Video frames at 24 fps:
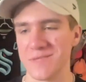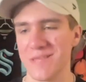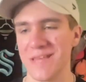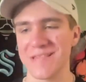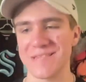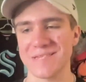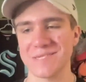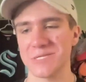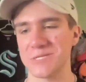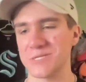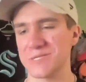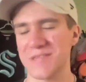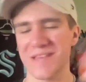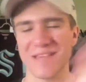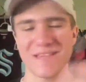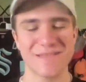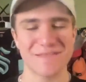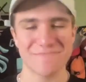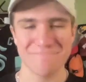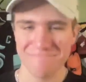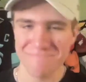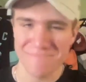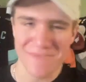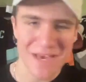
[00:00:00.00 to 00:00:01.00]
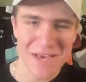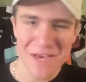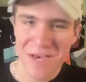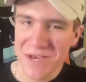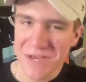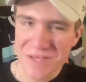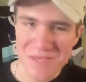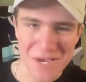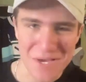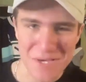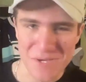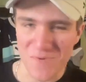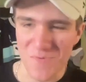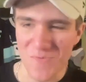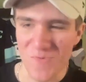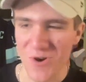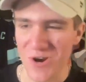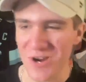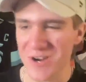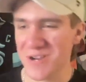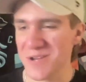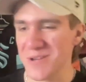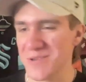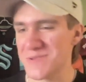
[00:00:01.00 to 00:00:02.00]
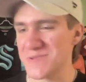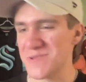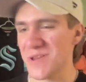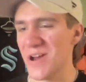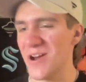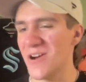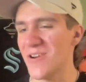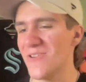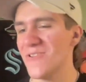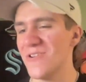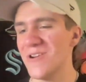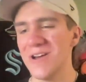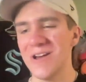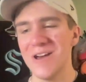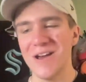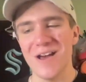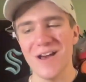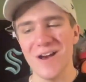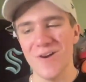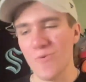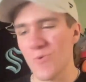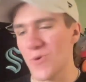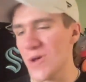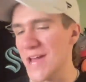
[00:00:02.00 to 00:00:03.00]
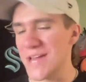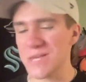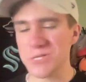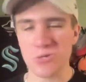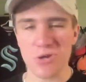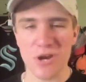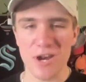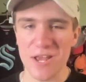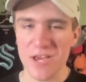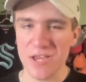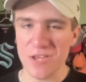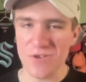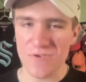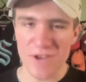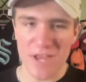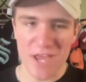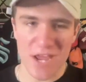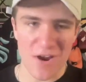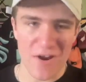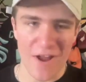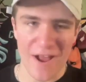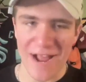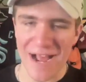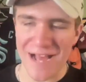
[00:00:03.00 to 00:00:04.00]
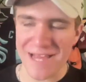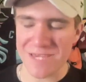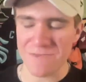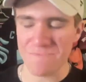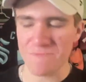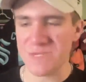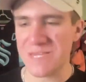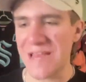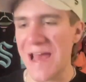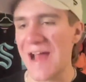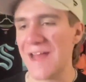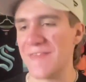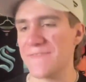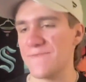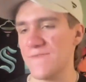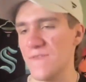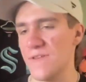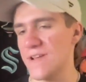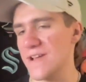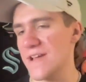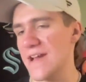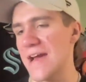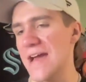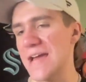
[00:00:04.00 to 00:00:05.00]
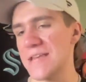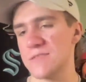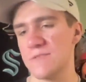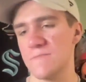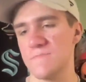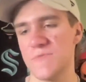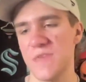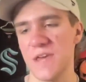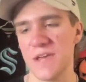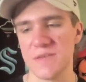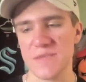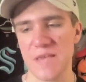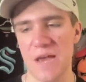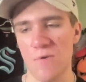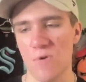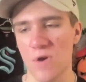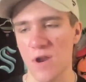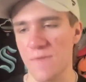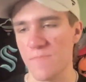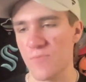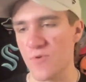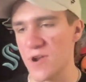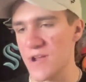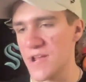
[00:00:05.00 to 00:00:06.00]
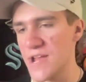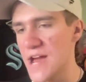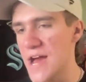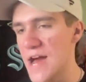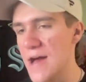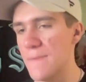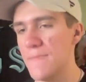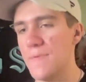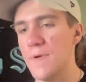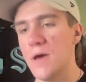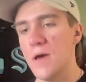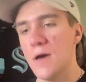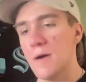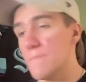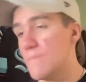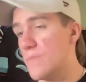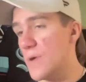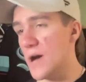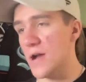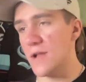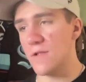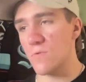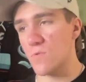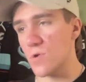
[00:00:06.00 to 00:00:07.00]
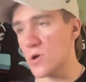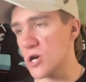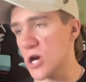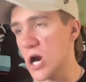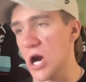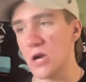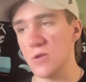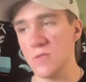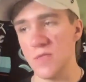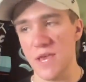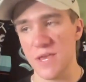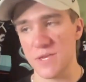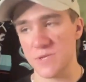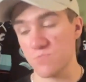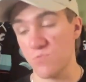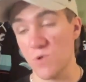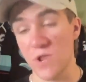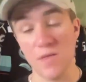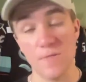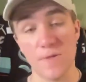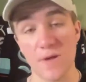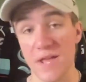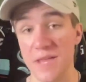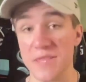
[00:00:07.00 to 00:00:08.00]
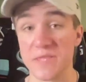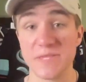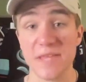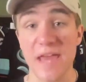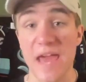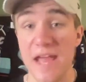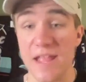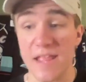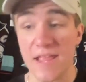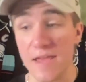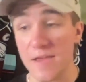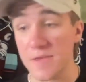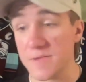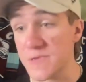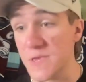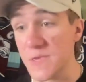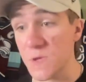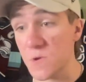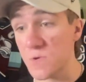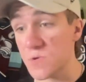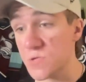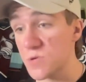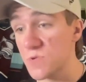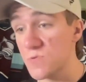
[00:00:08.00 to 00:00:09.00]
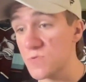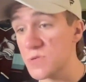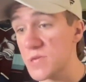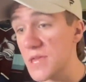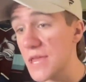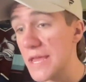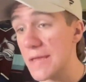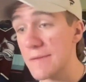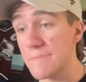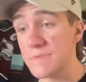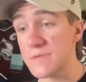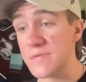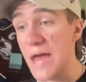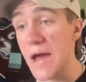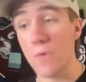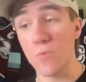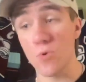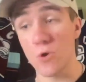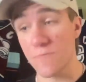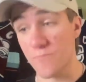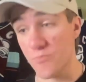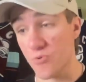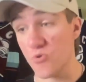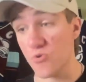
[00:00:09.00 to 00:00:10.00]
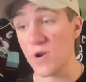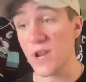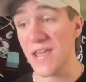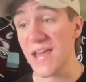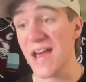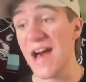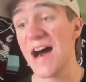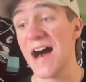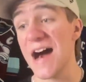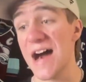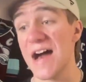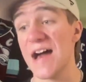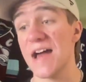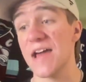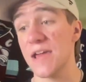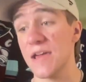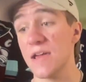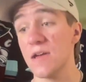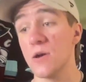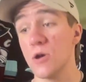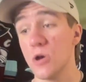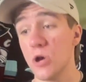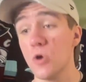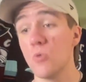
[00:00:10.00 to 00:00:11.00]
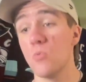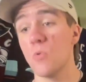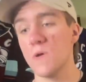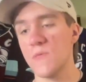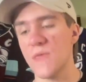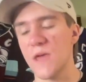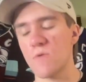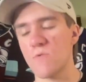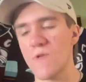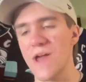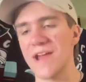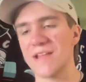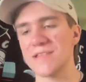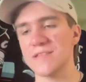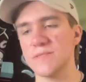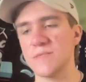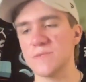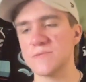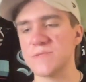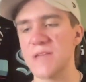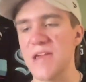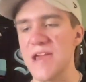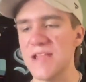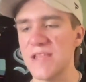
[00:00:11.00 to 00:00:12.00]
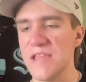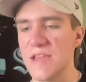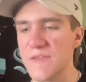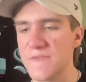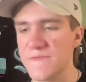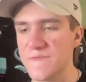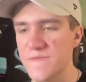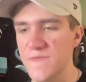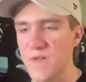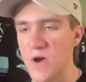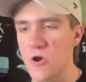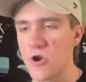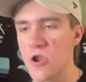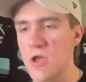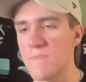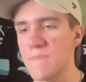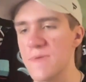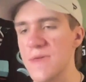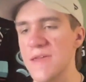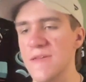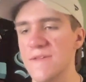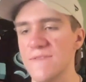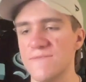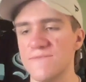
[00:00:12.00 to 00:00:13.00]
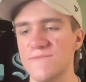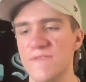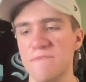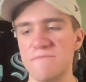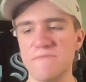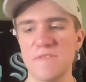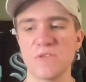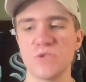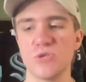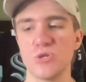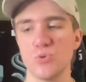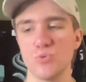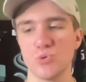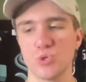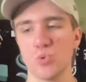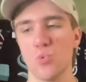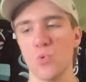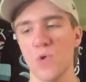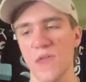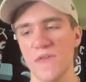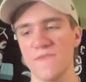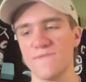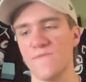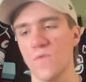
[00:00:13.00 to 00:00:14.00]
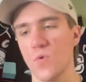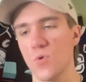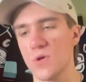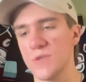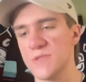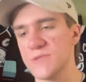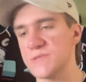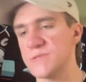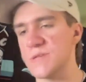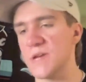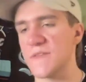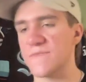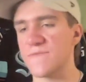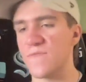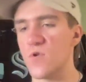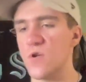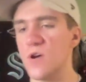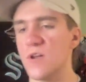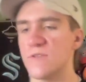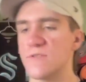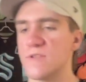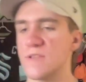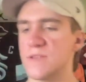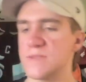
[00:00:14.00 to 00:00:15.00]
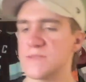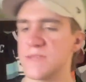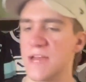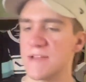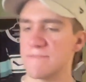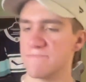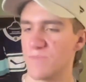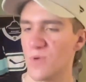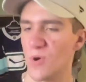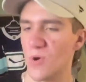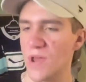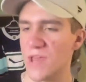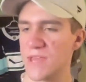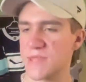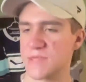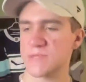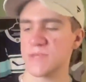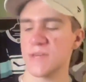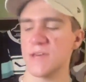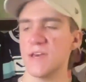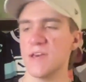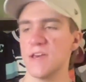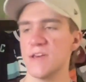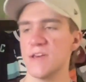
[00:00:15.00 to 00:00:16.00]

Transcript: That's just, that doesn't work. So we'll get straight into it here. I got some stats for you guys and things I want to bring up. But regardless, when you look at standings, these are two teams that were pretty high when they ranked in the standings. Florida being 52, 24, and 6 for 110 points.